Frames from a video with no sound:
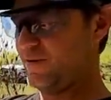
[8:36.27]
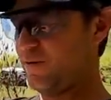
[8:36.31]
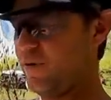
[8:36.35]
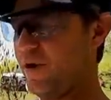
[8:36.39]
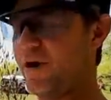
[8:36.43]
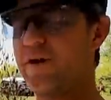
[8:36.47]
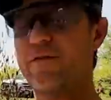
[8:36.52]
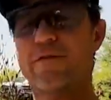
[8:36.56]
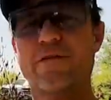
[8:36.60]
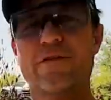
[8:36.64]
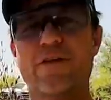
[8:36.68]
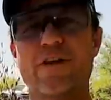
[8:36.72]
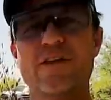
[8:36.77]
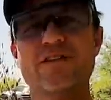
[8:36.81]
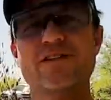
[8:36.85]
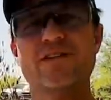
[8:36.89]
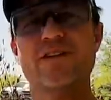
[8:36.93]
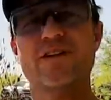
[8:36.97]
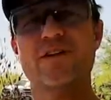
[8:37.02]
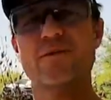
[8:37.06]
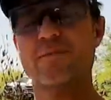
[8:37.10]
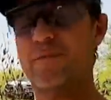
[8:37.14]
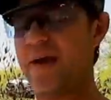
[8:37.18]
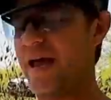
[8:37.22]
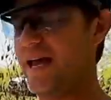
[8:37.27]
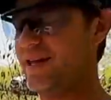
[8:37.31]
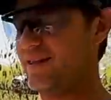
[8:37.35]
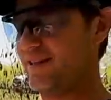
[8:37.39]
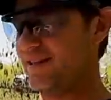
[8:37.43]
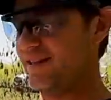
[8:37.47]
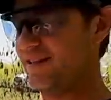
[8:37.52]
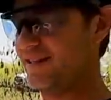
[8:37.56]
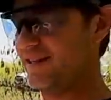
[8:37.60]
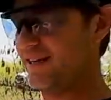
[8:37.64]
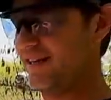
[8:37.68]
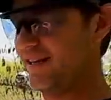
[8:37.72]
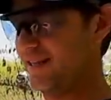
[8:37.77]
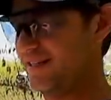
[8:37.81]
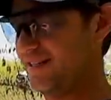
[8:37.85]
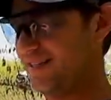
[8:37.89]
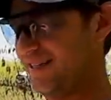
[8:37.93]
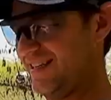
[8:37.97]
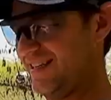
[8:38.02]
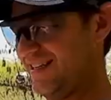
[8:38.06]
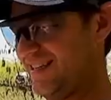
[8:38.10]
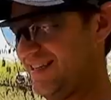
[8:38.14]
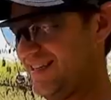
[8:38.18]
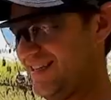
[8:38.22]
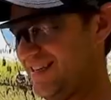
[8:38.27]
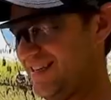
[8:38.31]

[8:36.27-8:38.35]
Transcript: What a versatile bait this is.